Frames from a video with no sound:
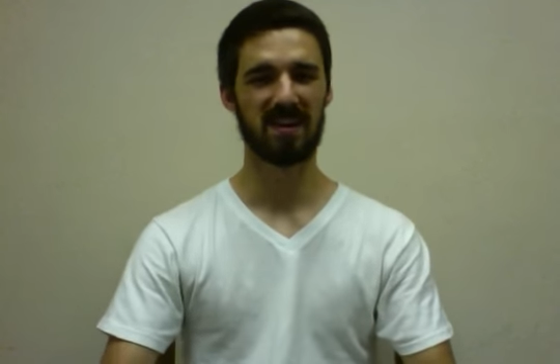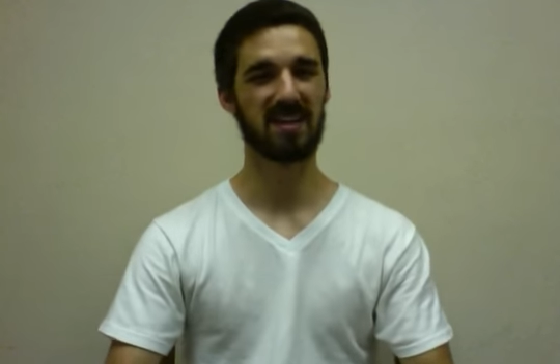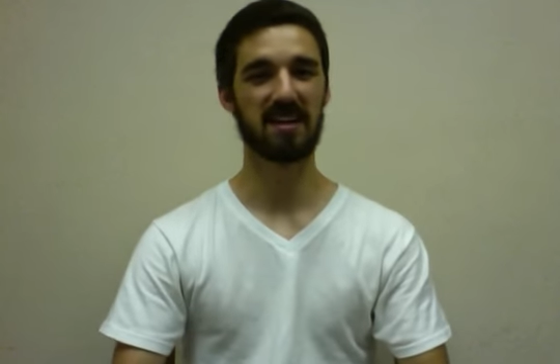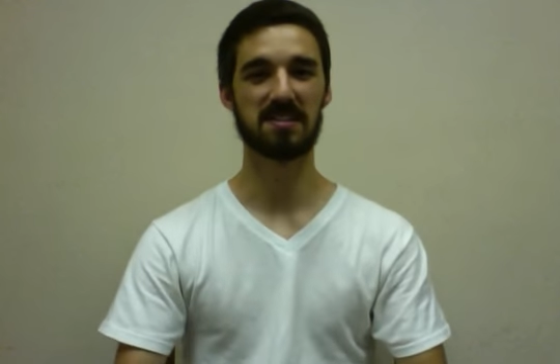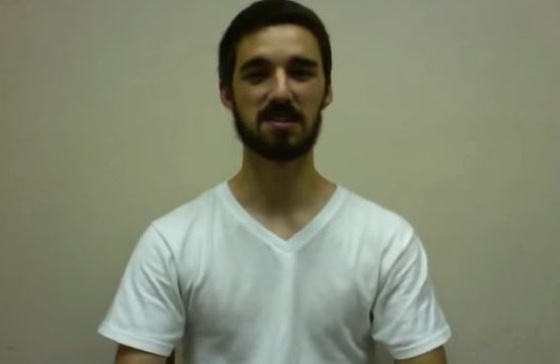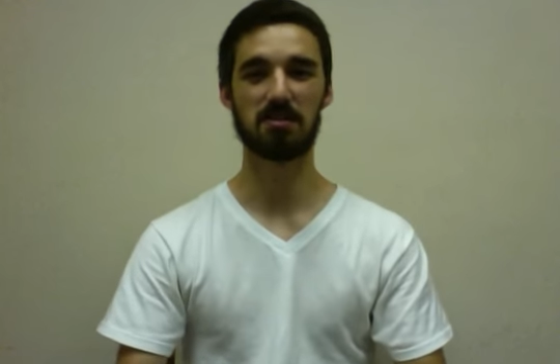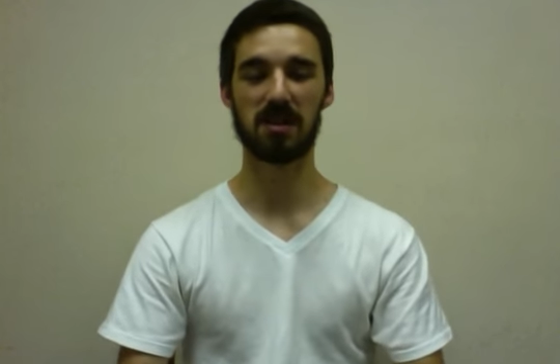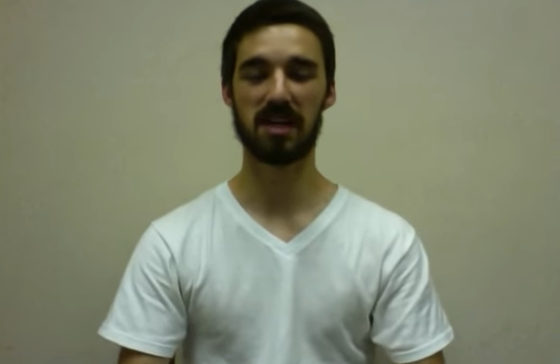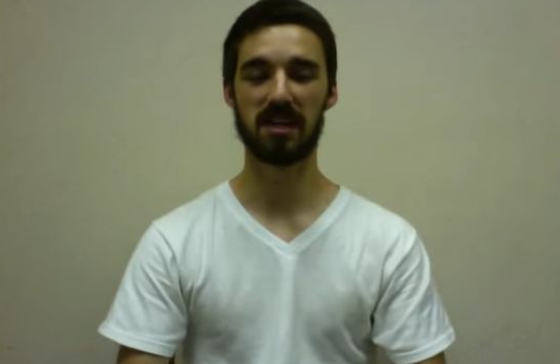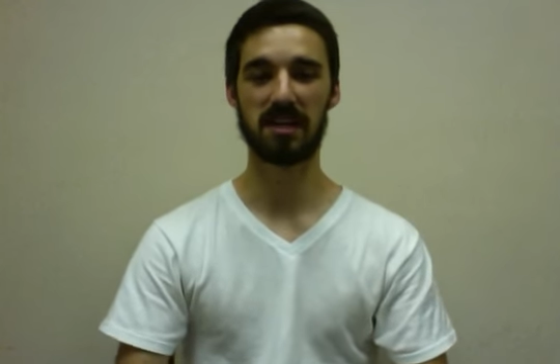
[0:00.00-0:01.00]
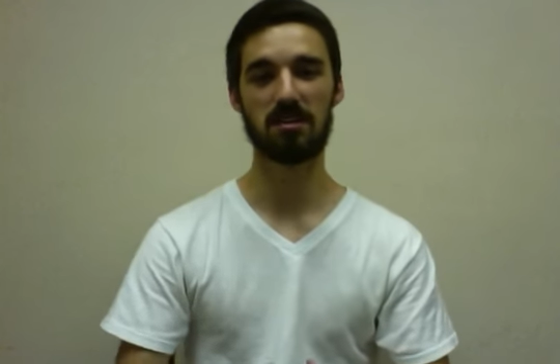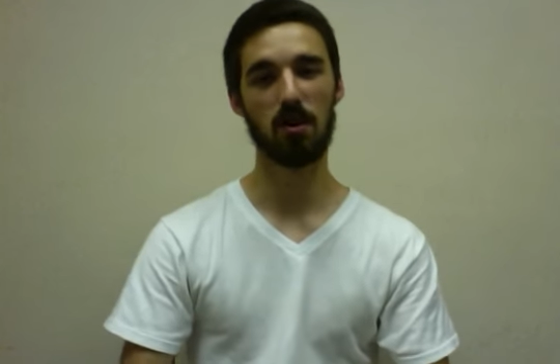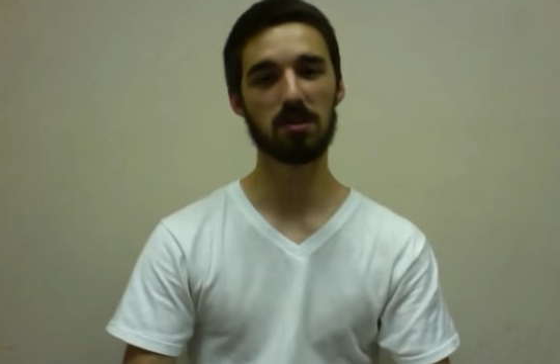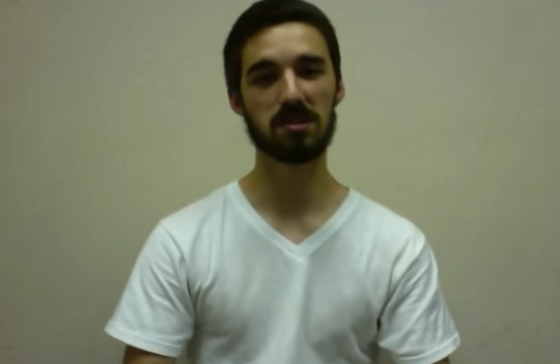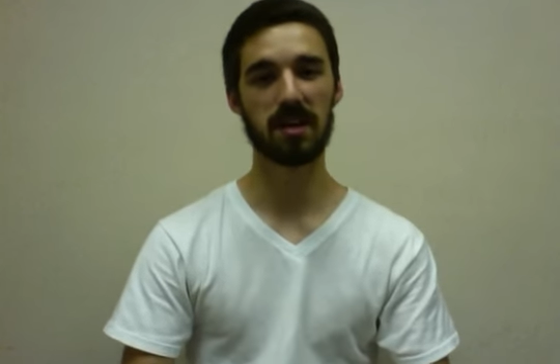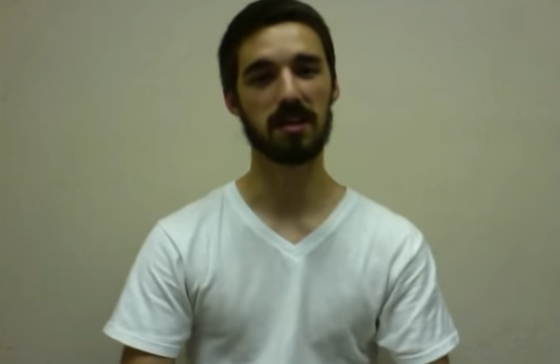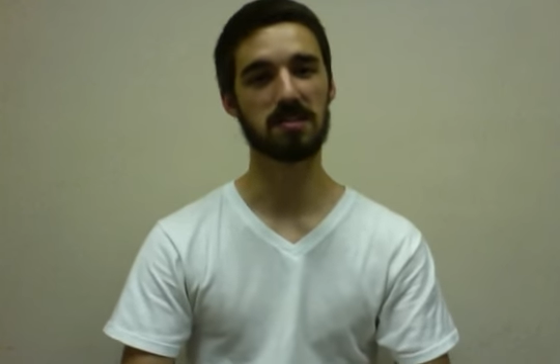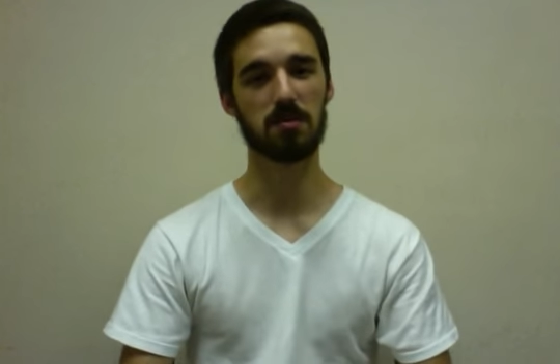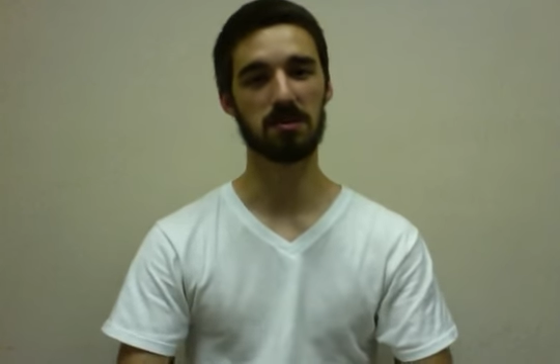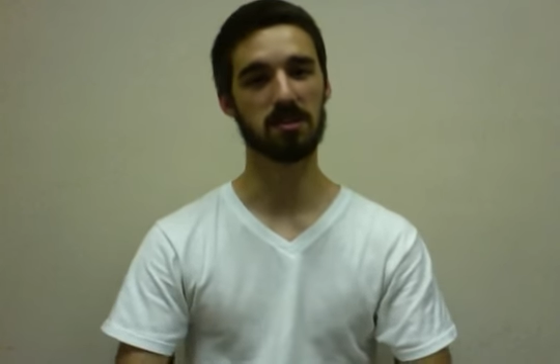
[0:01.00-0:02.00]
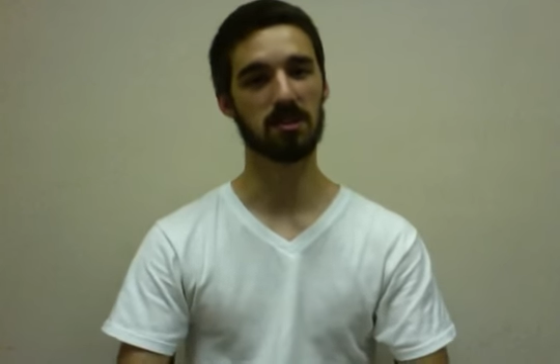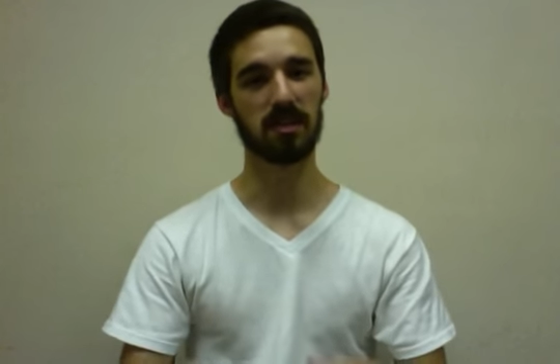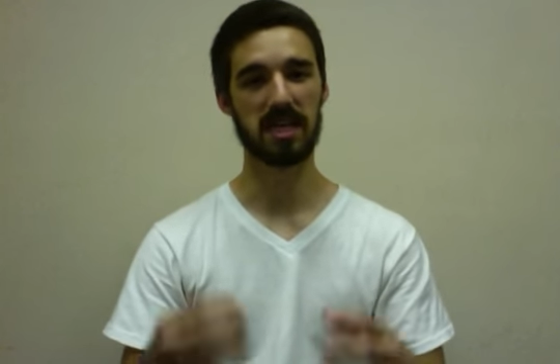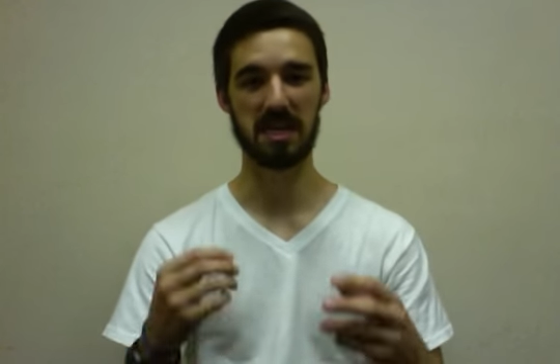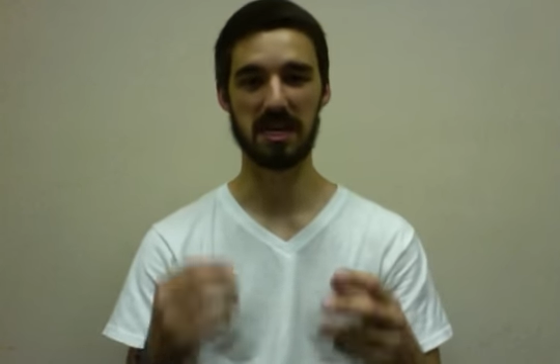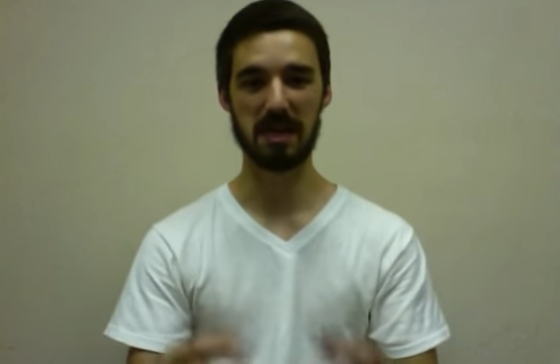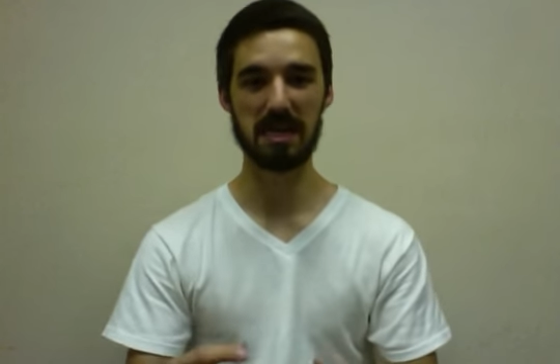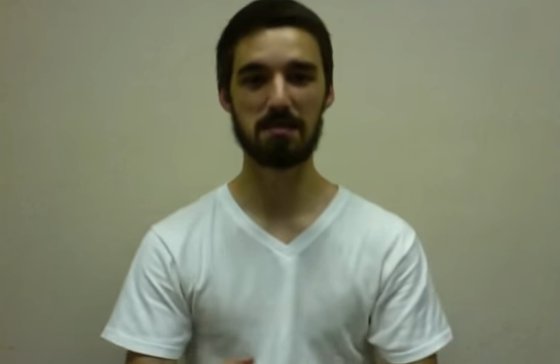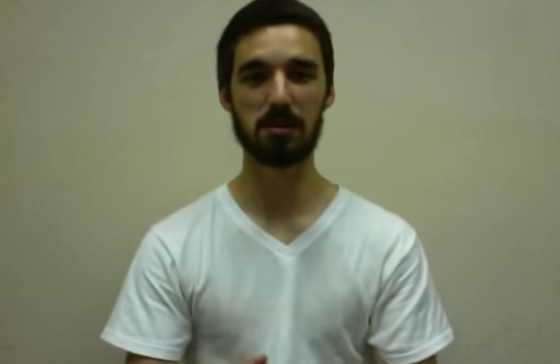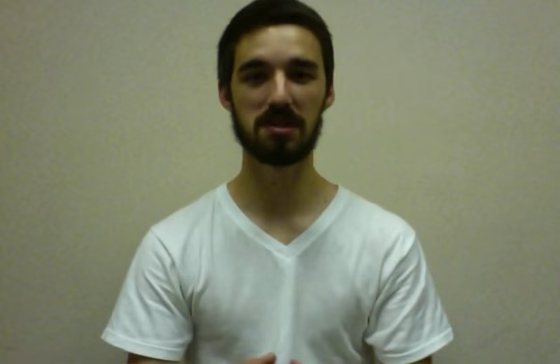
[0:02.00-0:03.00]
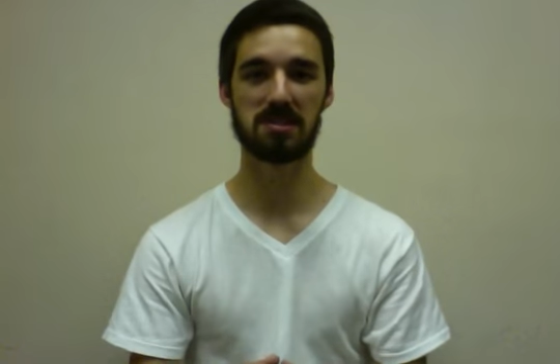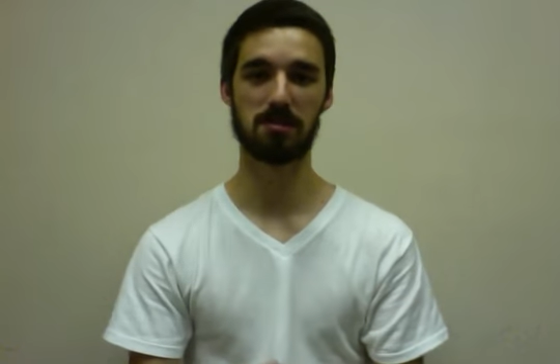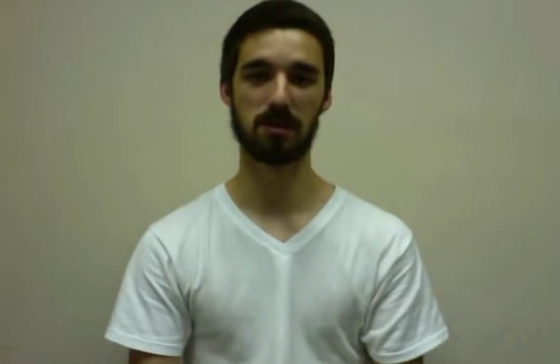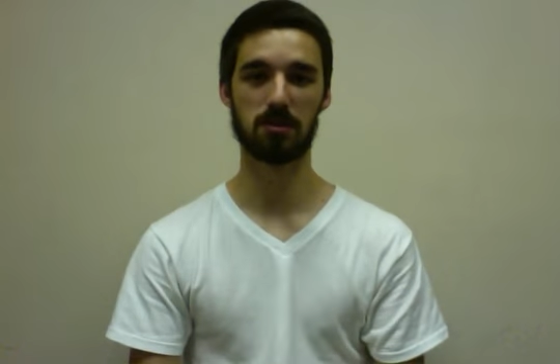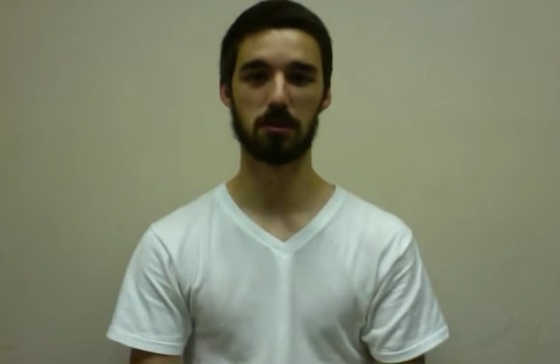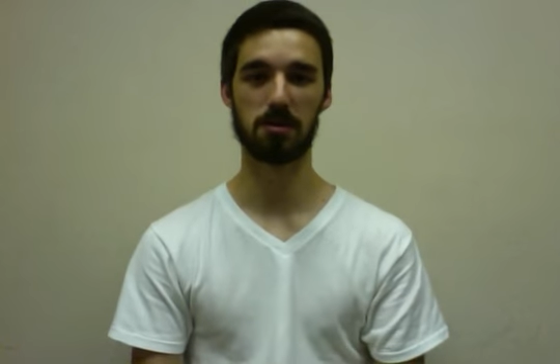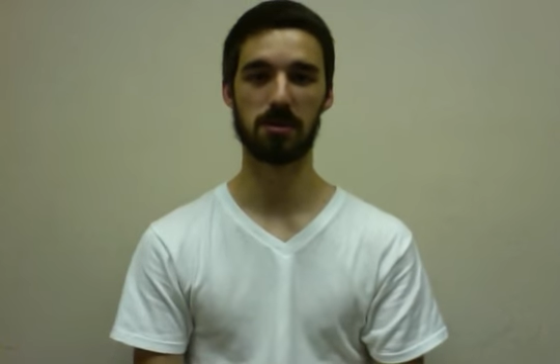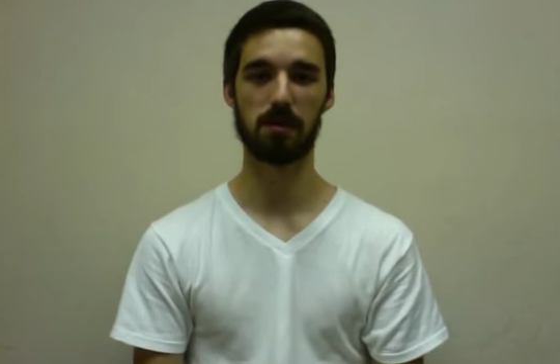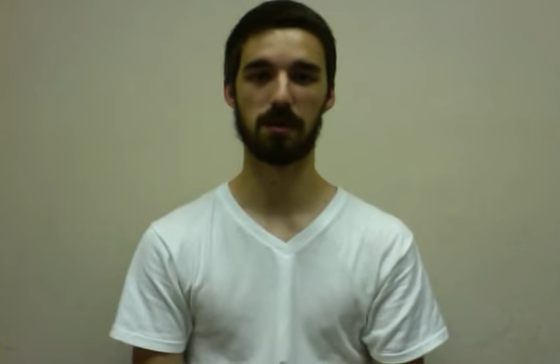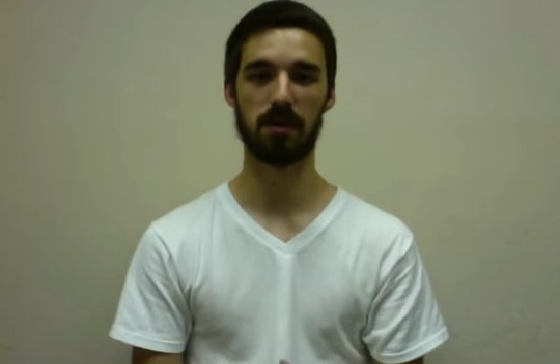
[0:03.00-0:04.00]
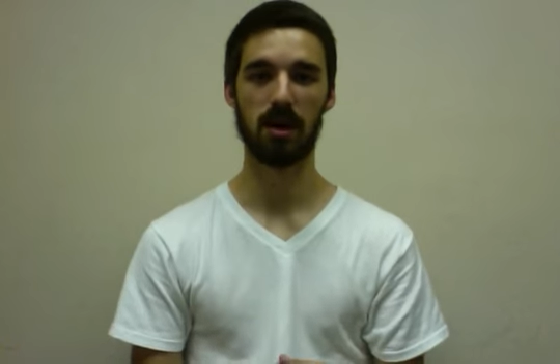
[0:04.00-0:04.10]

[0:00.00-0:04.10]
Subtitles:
And so in Noel's case, it was an implicit mentorship.